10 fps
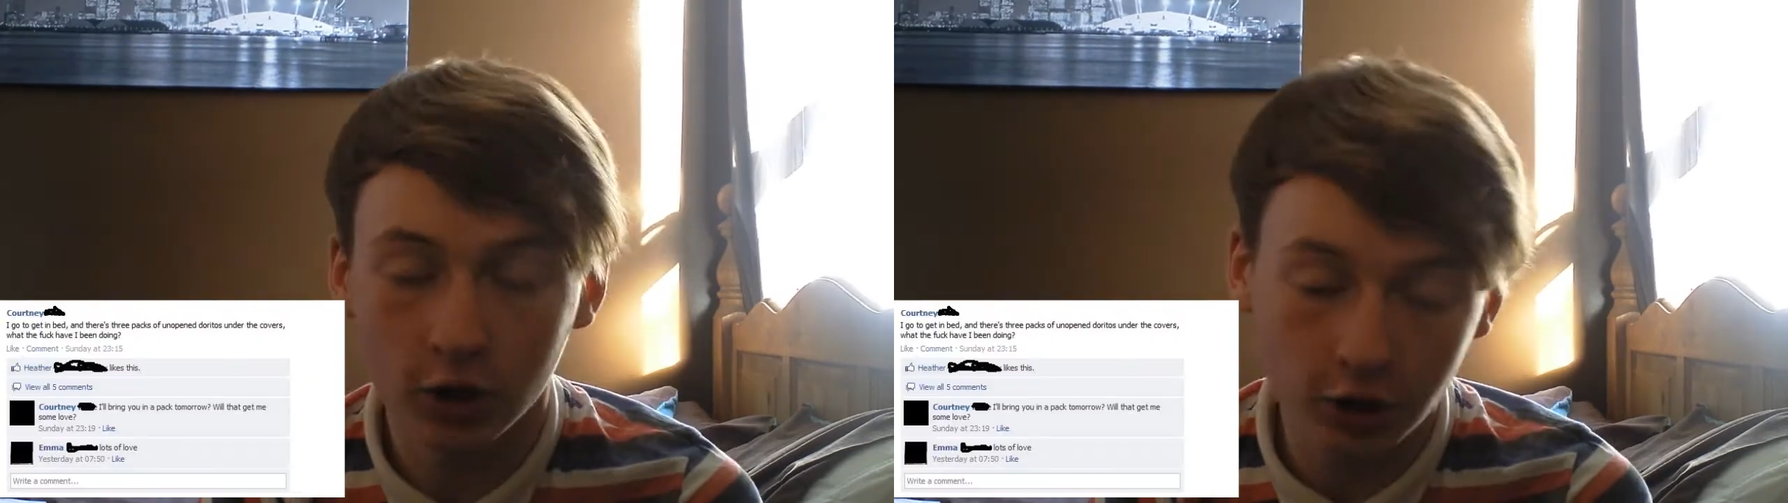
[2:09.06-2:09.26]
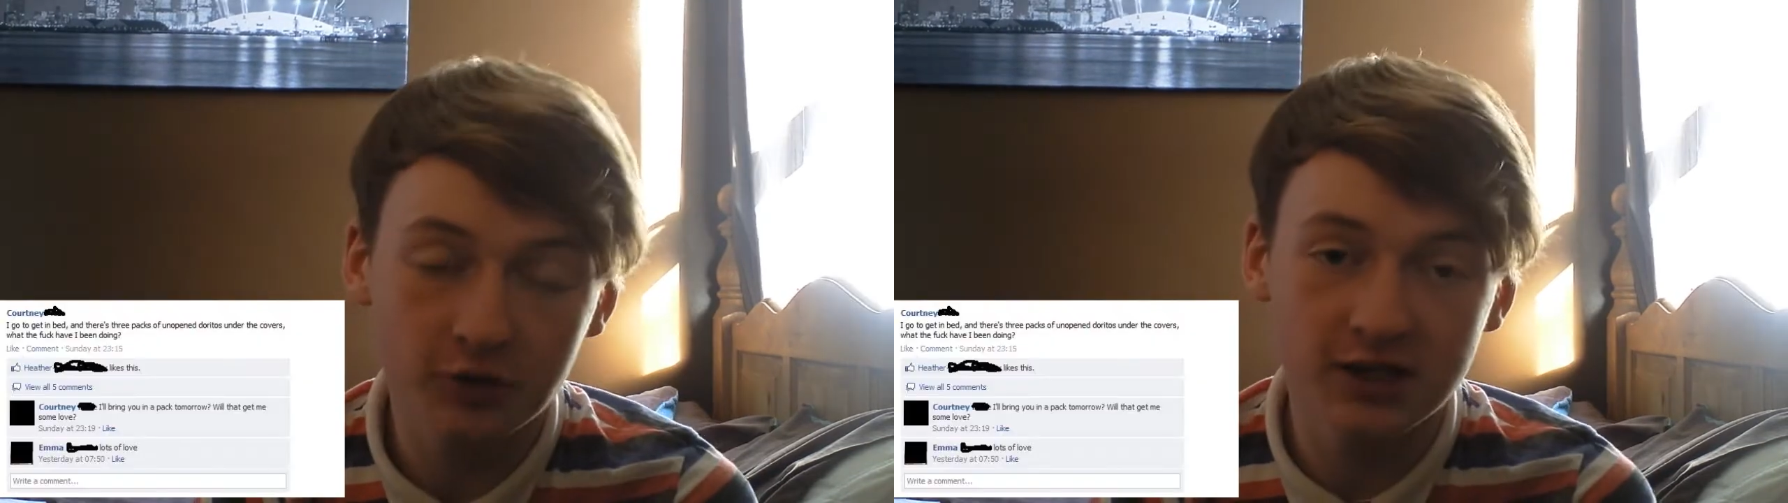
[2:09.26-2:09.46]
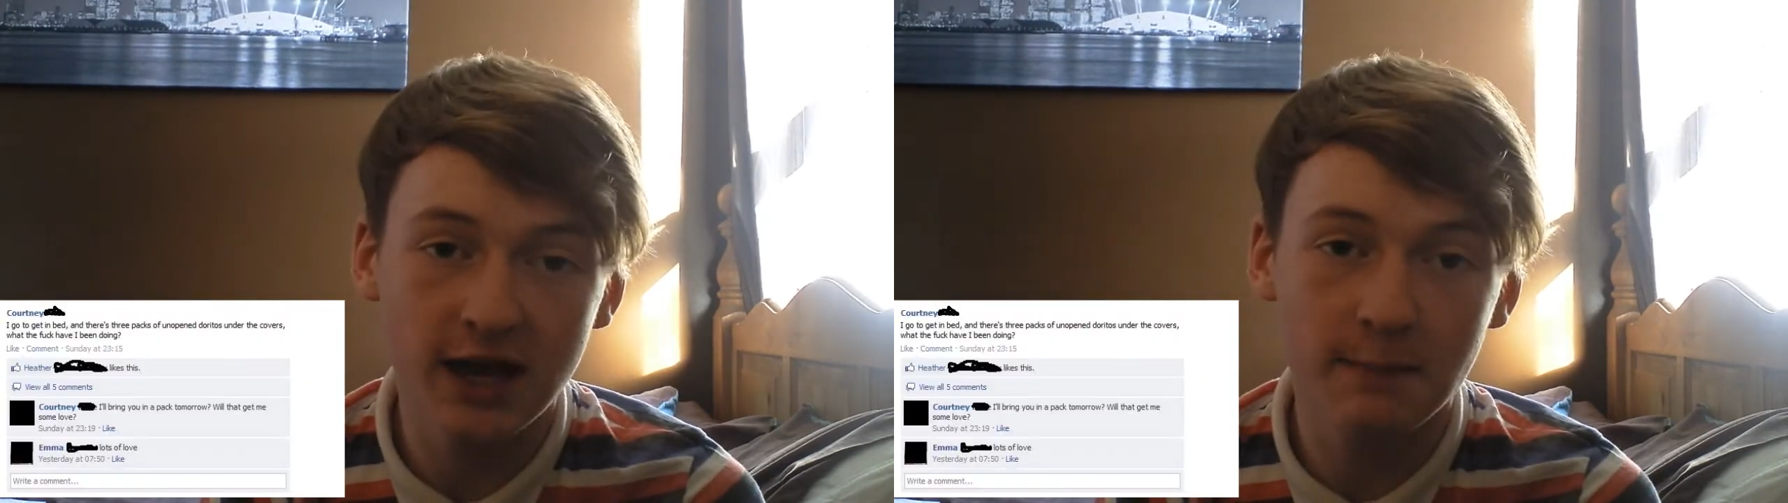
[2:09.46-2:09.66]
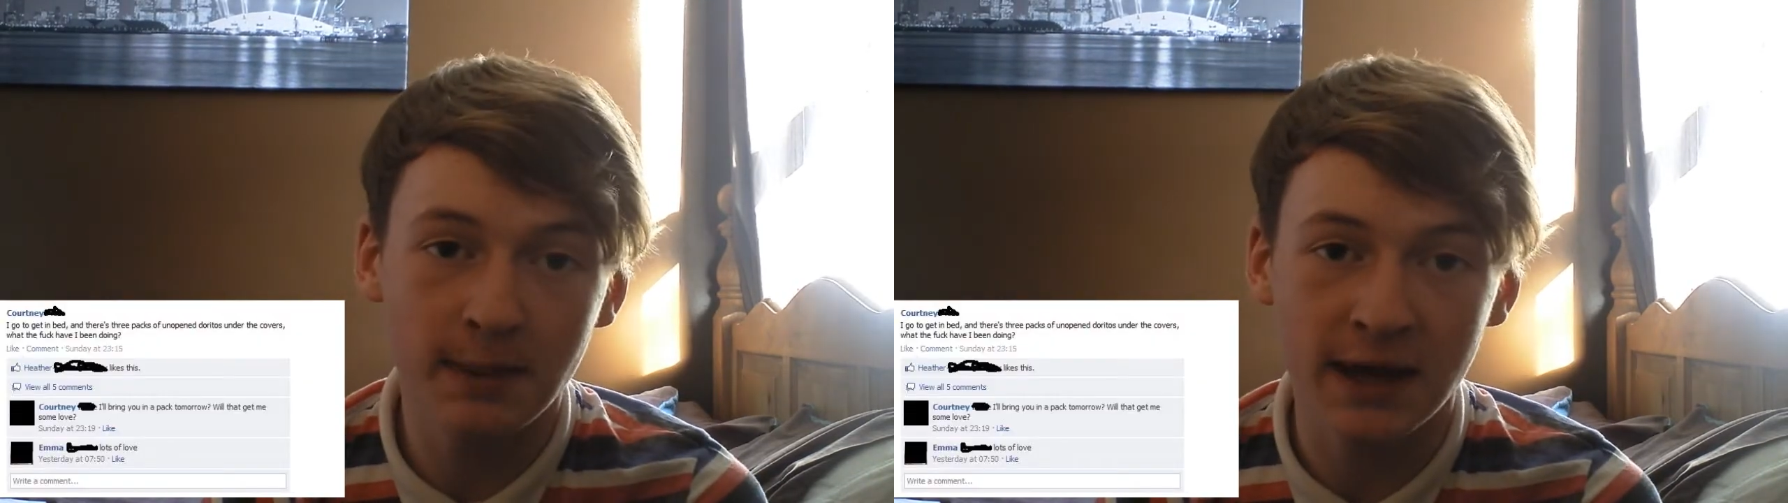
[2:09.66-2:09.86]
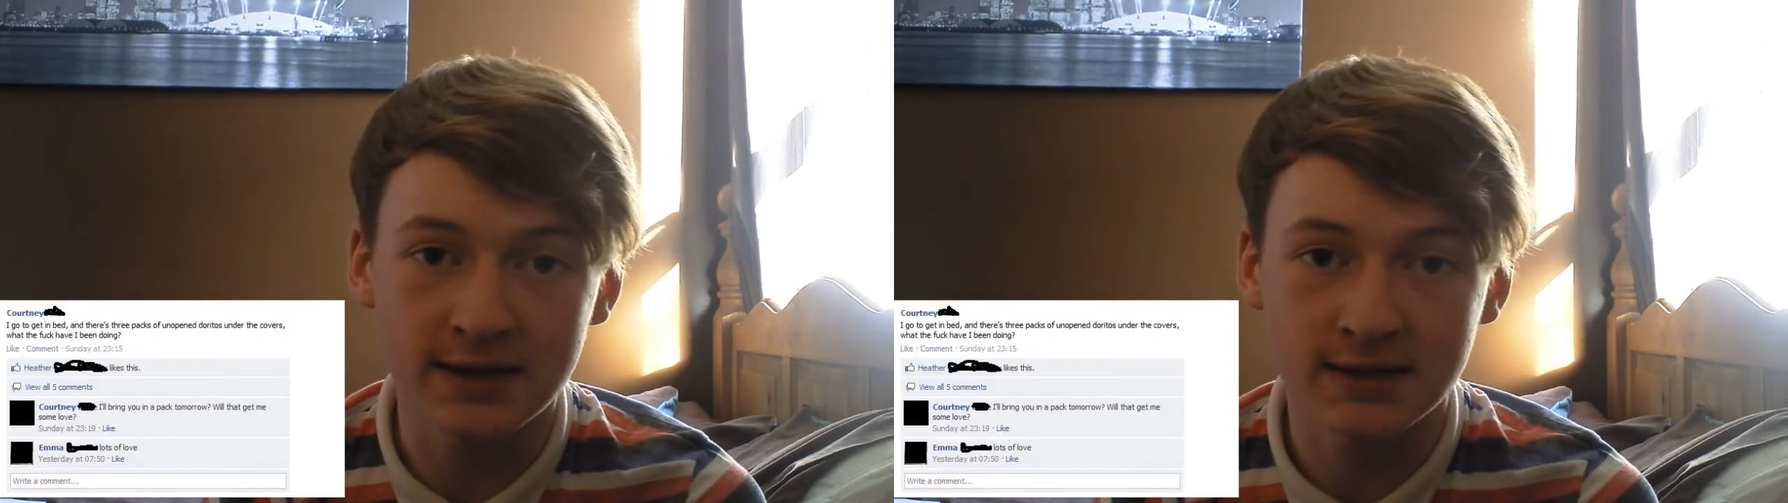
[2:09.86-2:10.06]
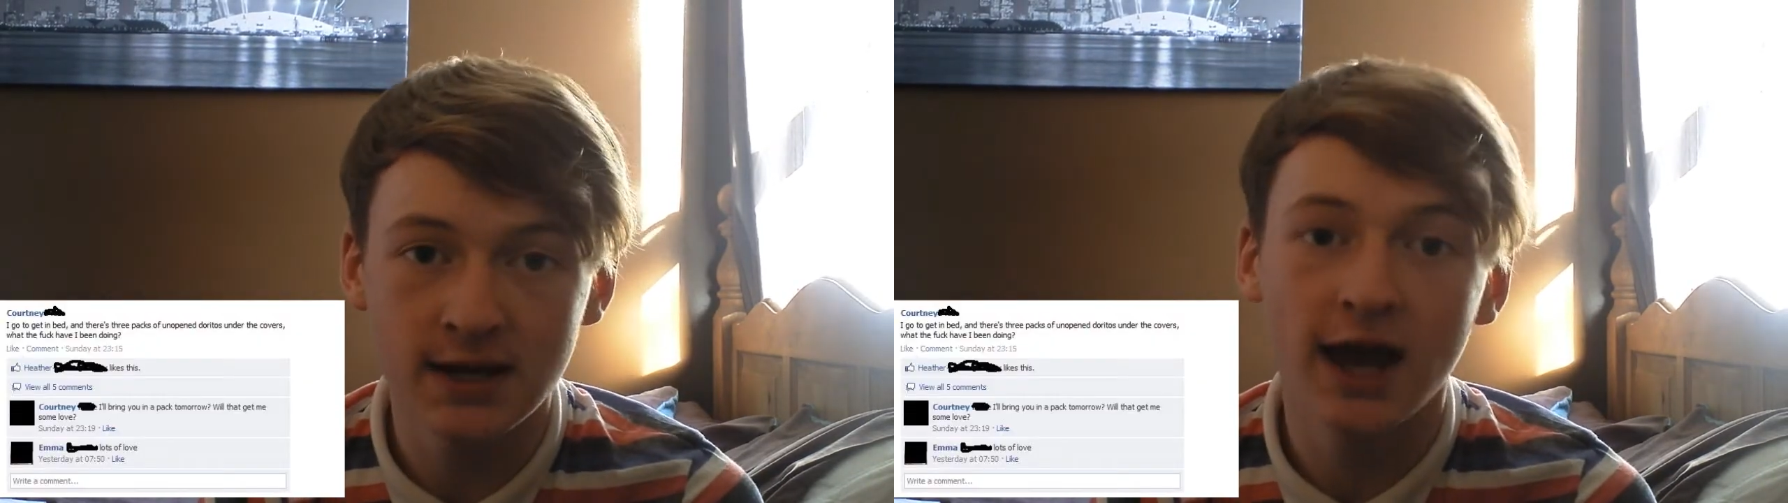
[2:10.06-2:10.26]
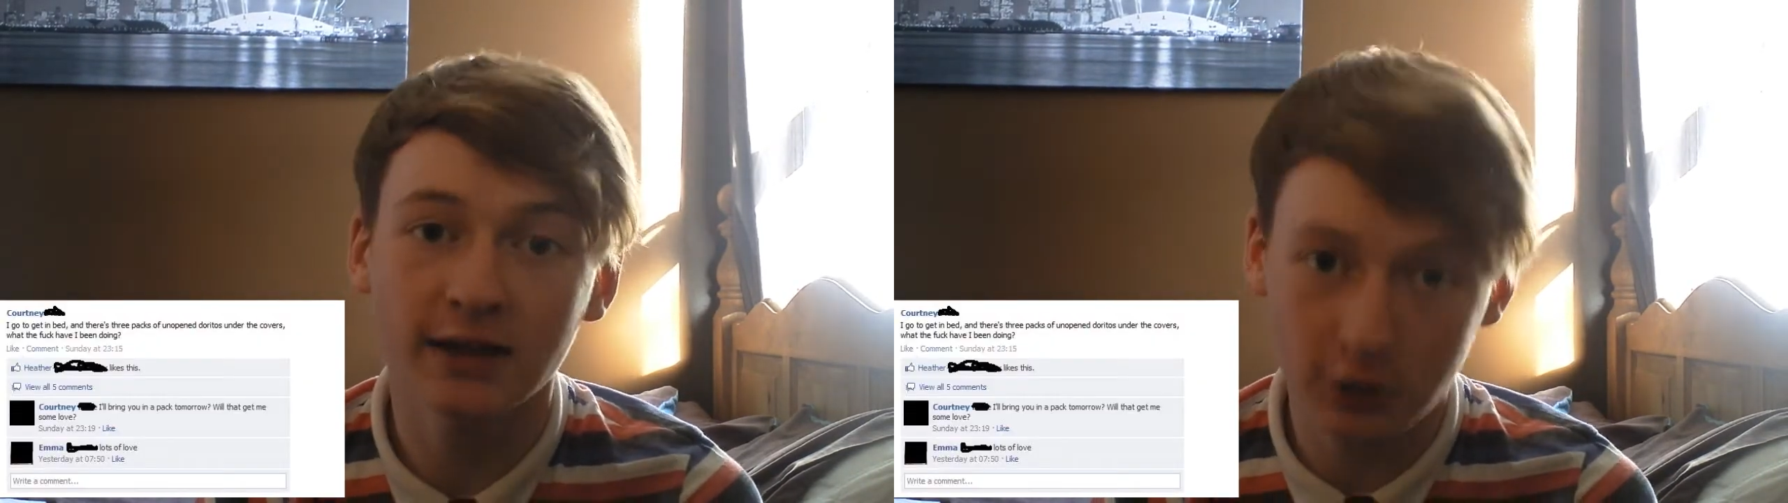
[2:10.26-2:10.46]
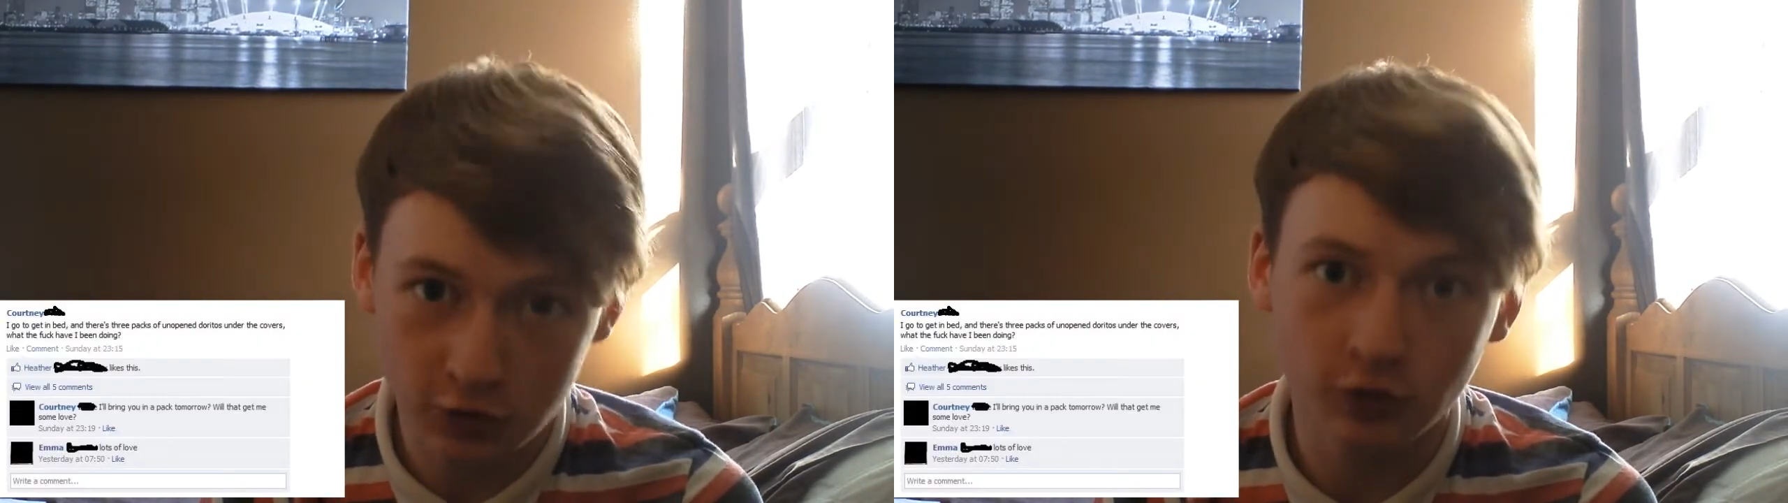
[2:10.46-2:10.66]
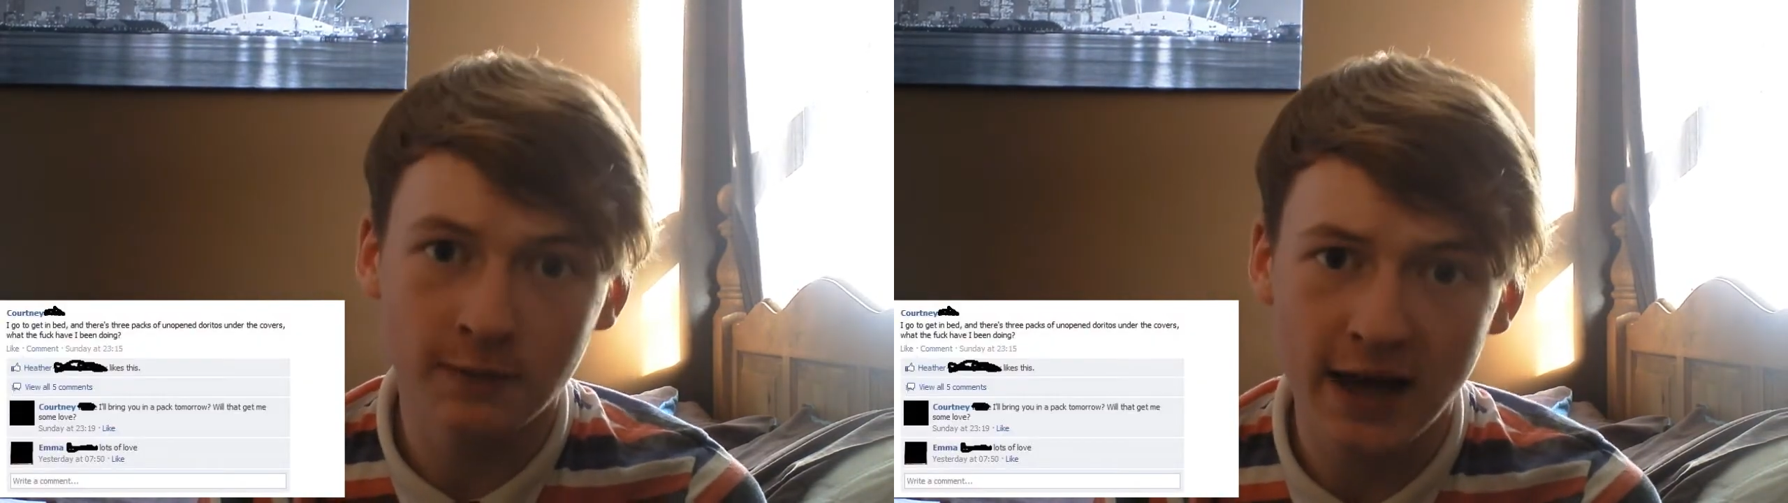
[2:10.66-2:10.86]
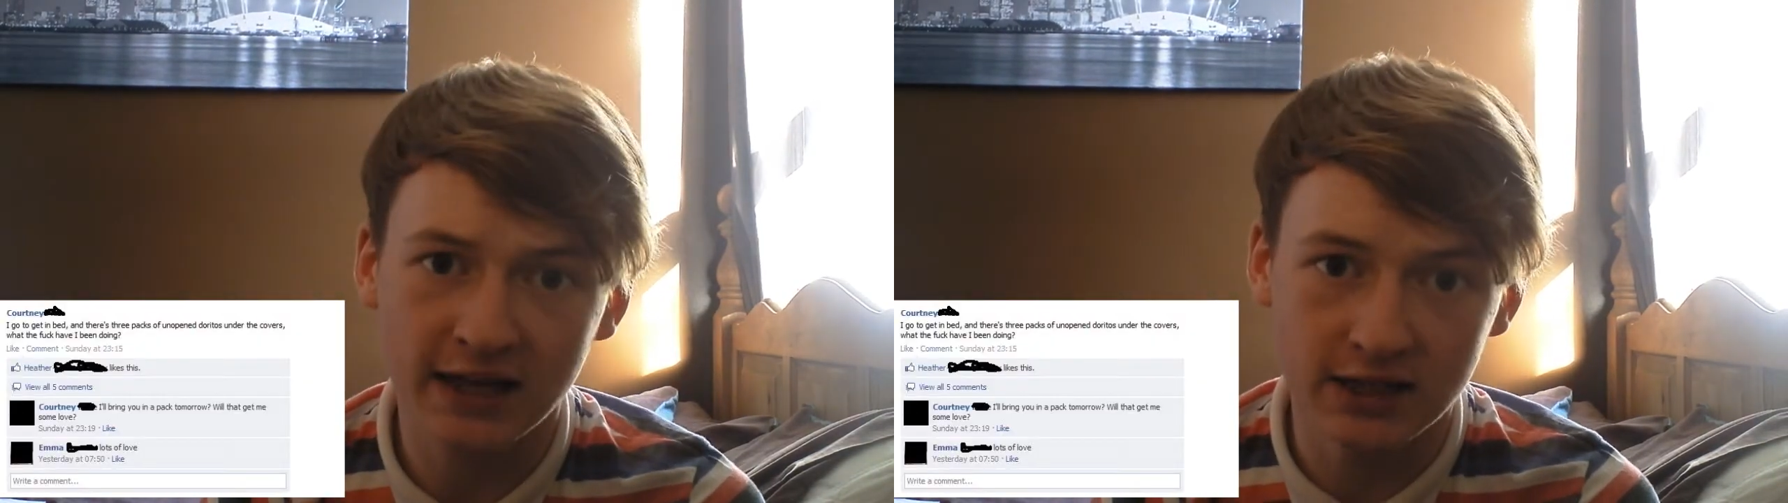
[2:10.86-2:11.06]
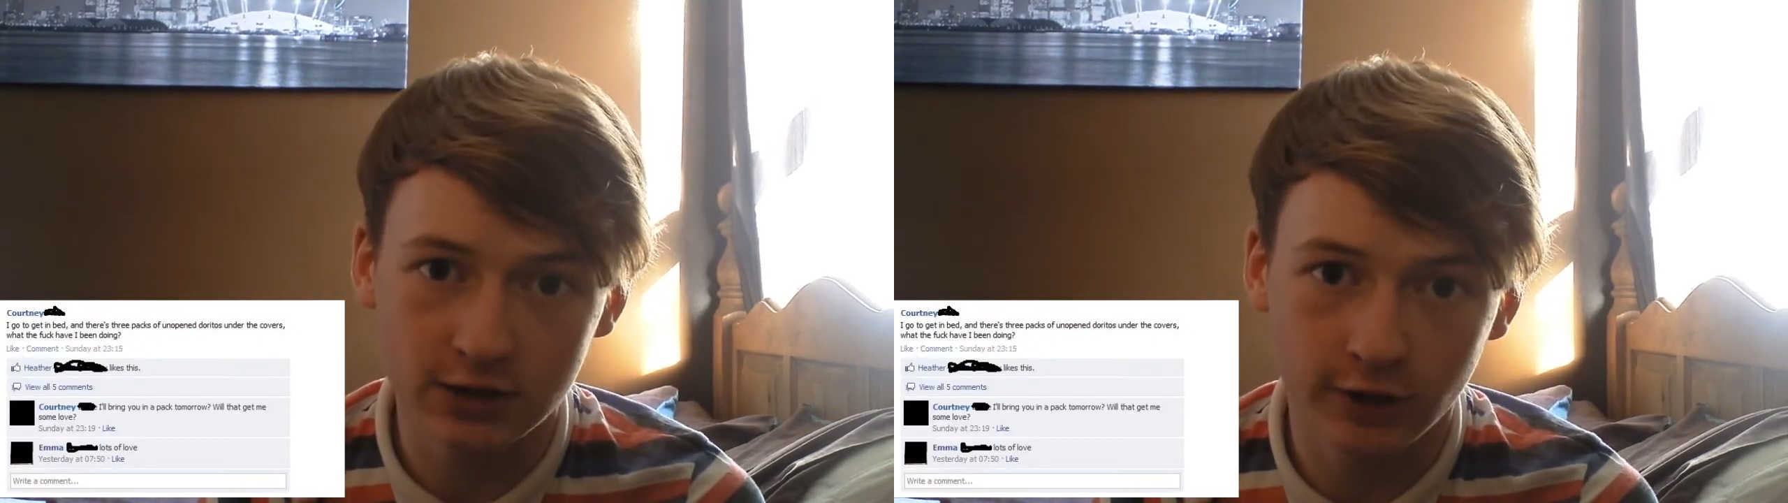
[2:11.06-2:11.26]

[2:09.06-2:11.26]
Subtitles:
I go to get in bed and there's 3 packets